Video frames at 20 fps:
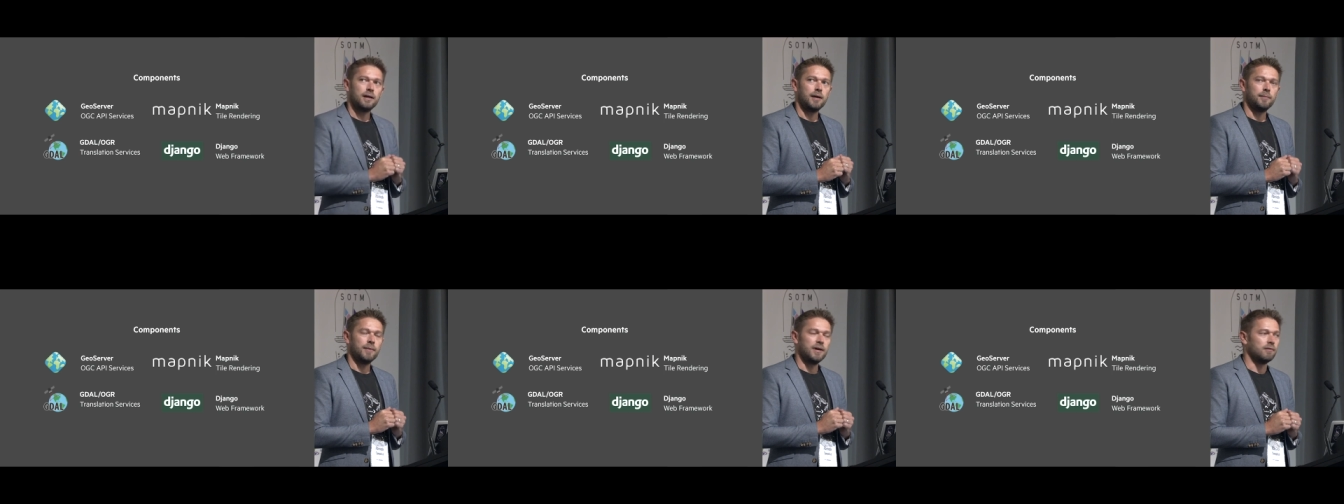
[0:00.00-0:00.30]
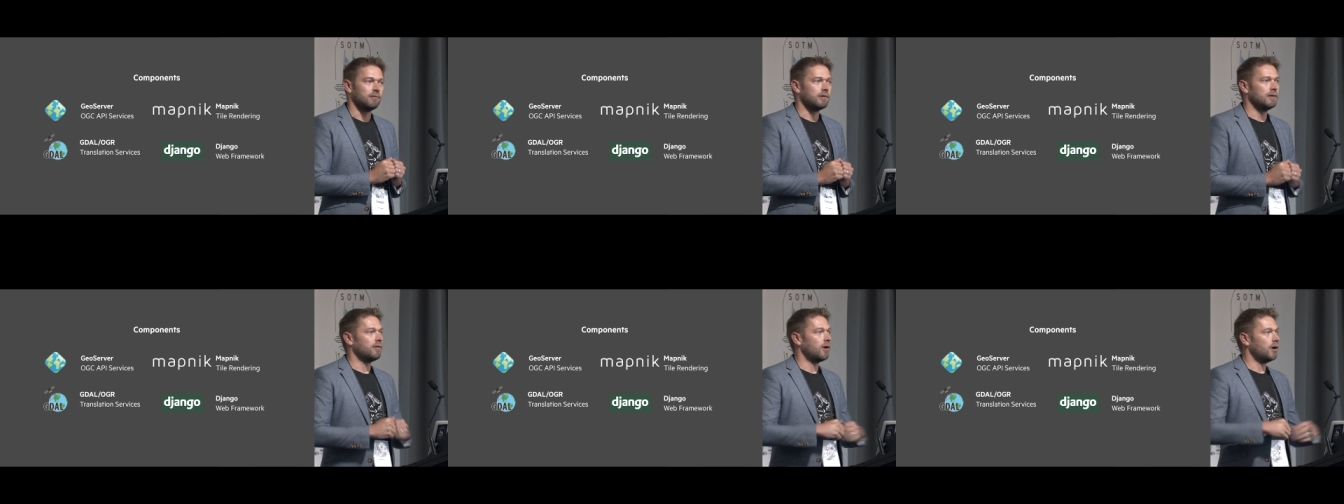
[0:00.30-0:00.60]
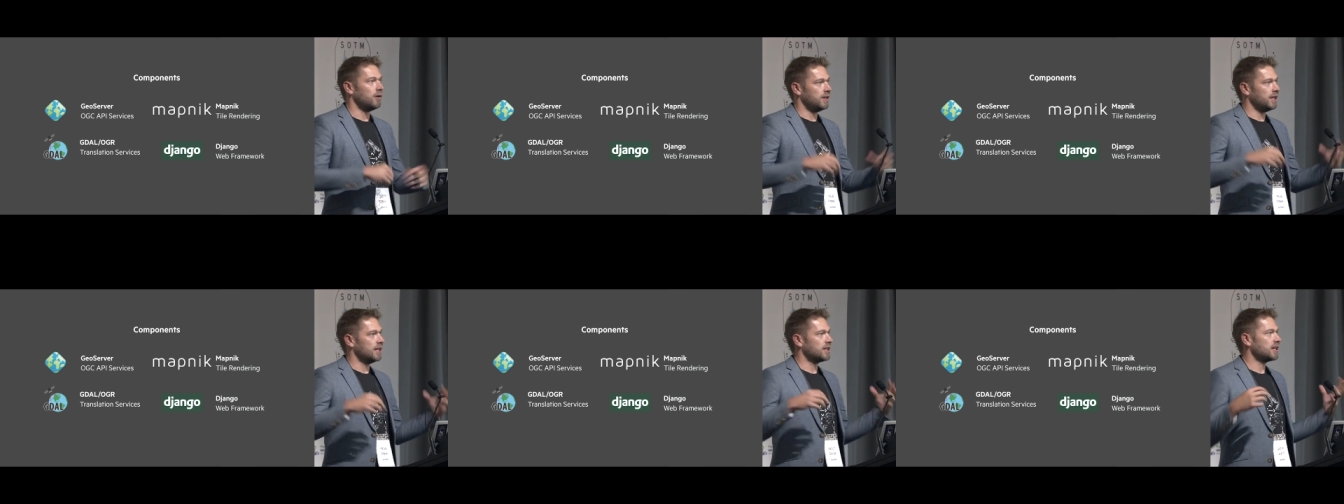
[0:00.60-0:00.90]
um, he
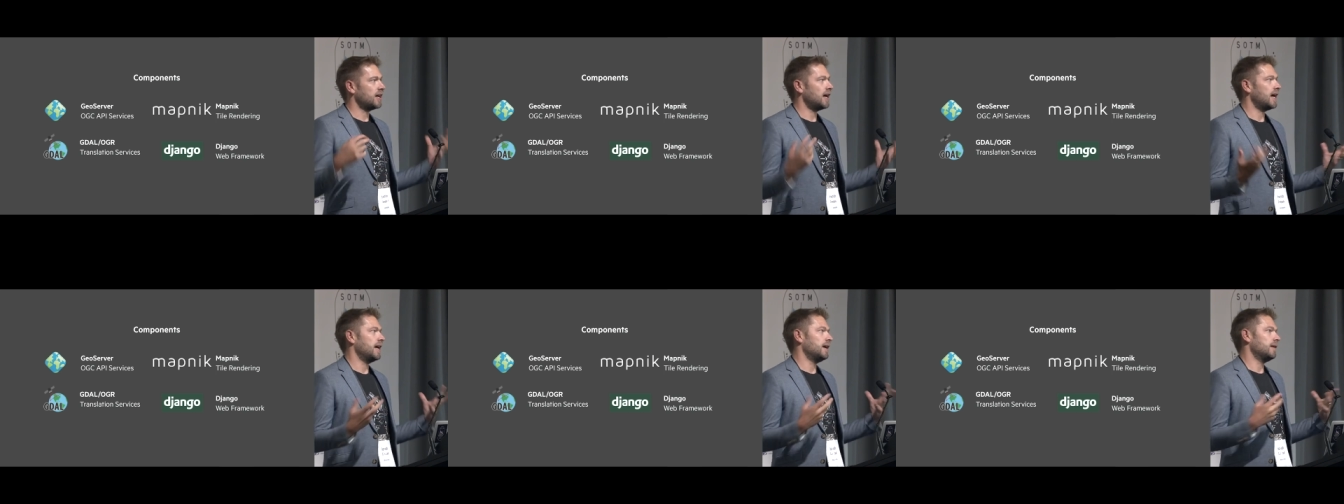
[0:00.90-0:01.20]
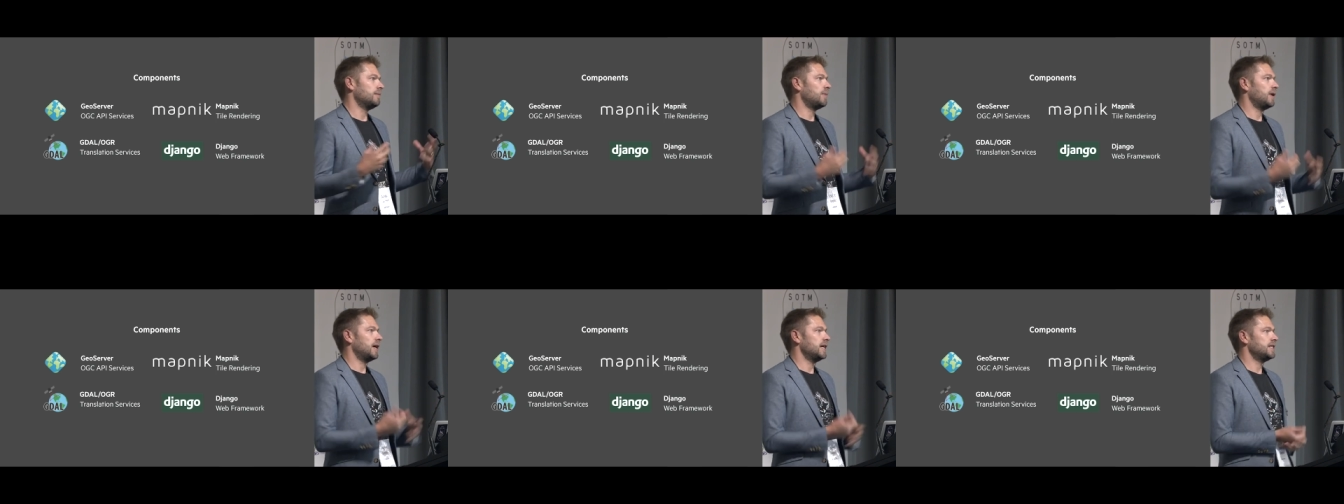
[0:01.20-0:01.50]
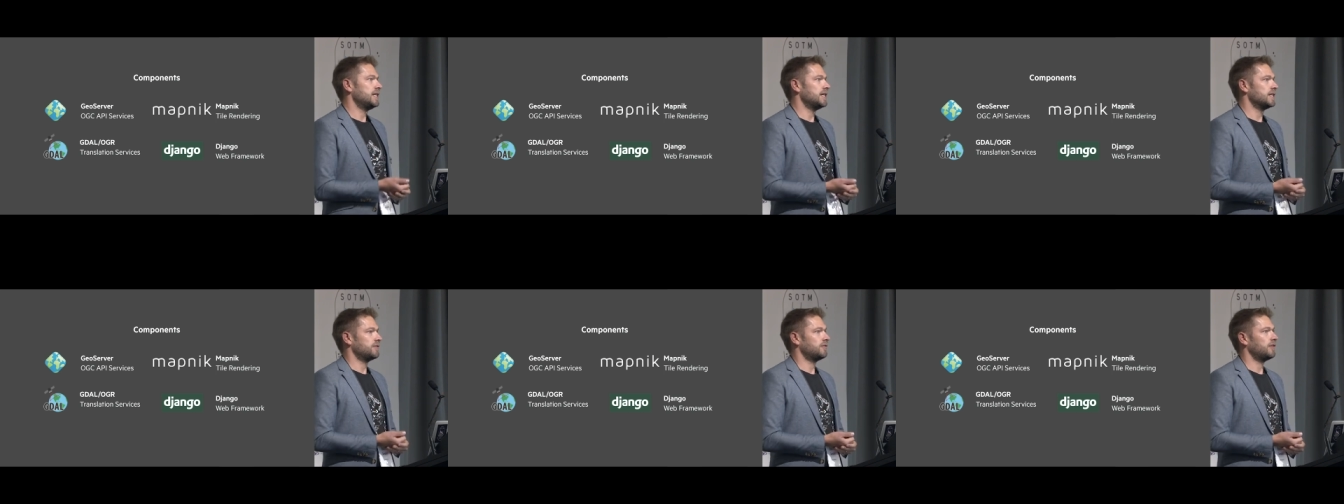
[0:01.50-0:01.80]
rewrote the entire
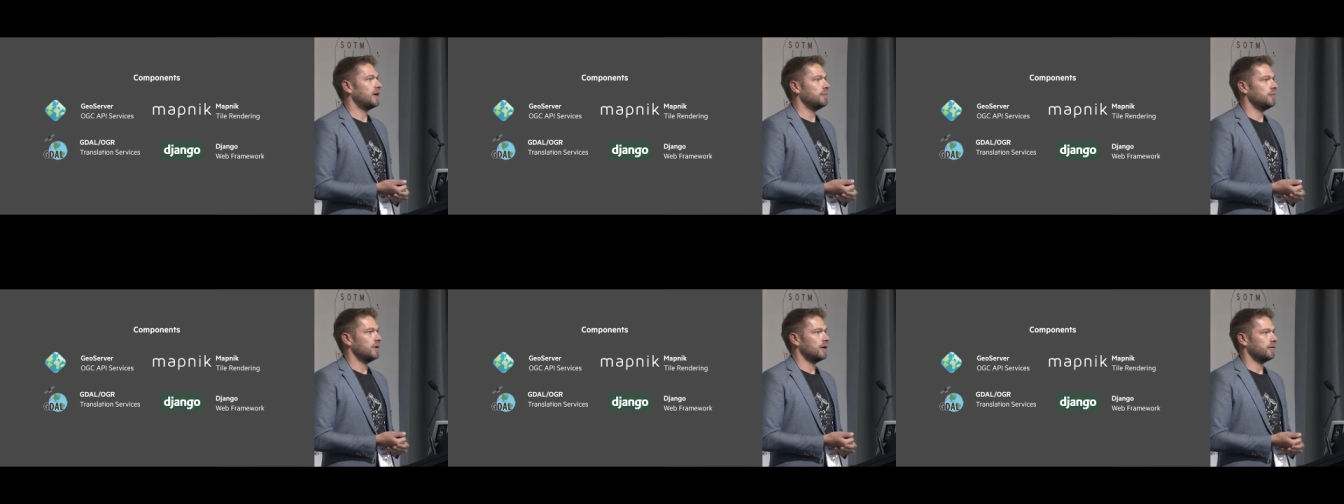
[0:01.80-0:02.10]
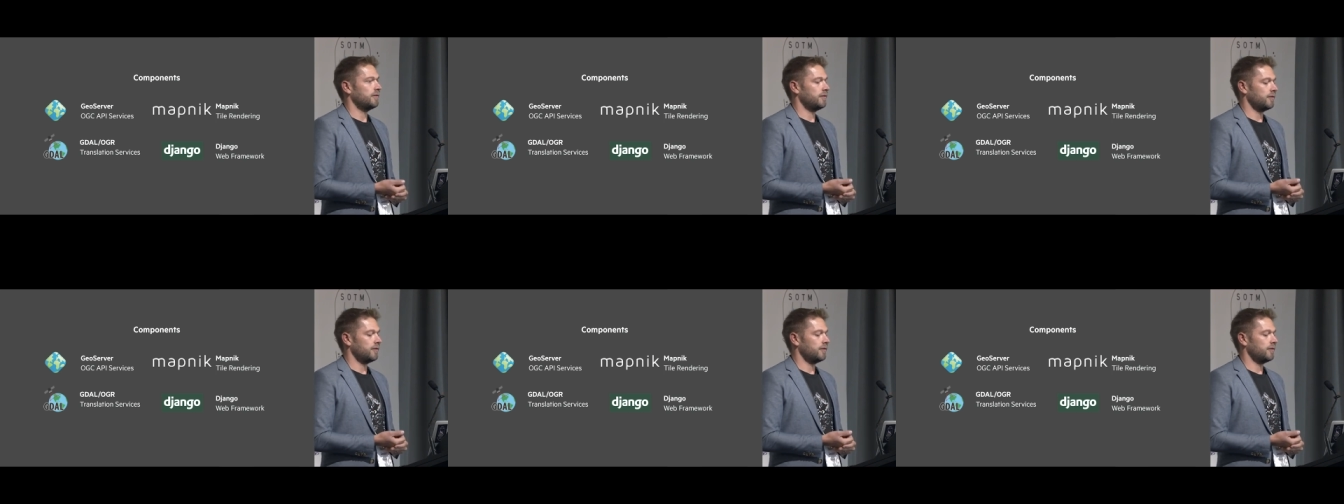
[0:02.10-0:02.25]
PyTest framework